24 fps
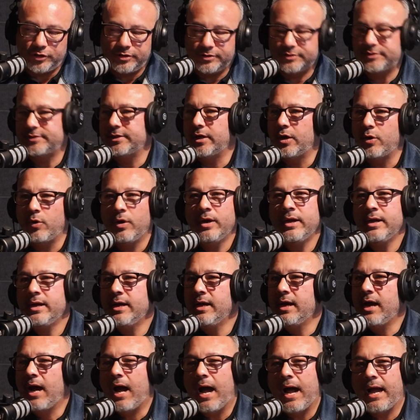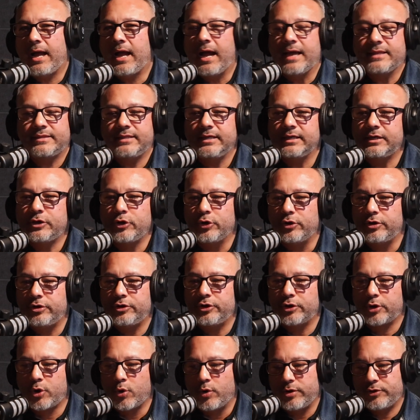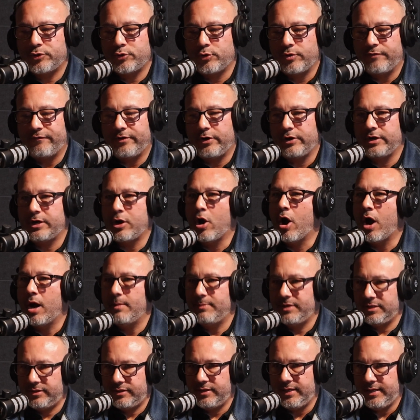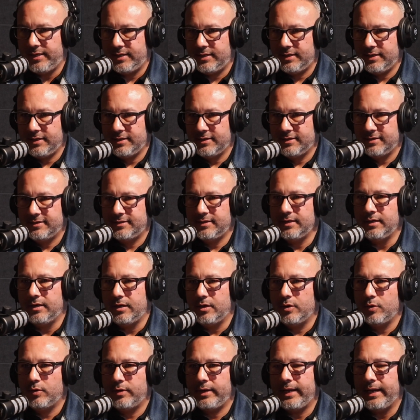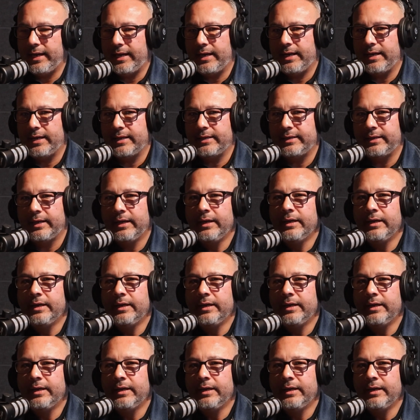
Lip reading: So I think you're going through a very common thing, and